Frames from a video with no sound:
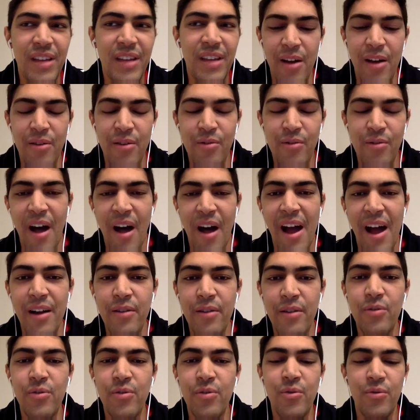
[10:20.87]
will hire
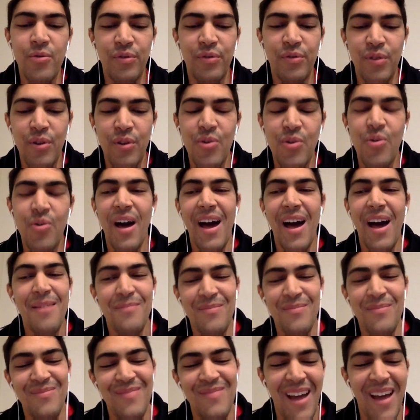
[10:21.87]
you so
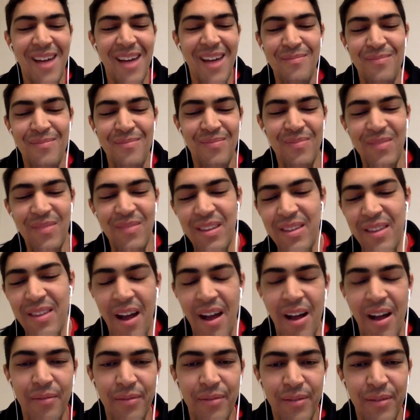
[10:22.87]
i'm i'm in
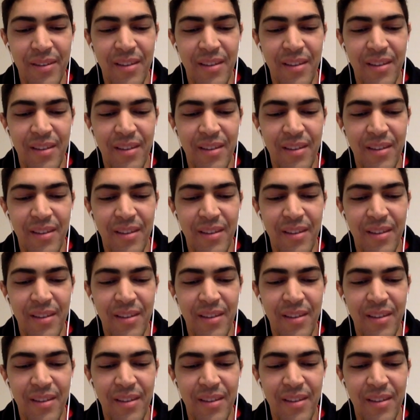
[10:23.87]
doubt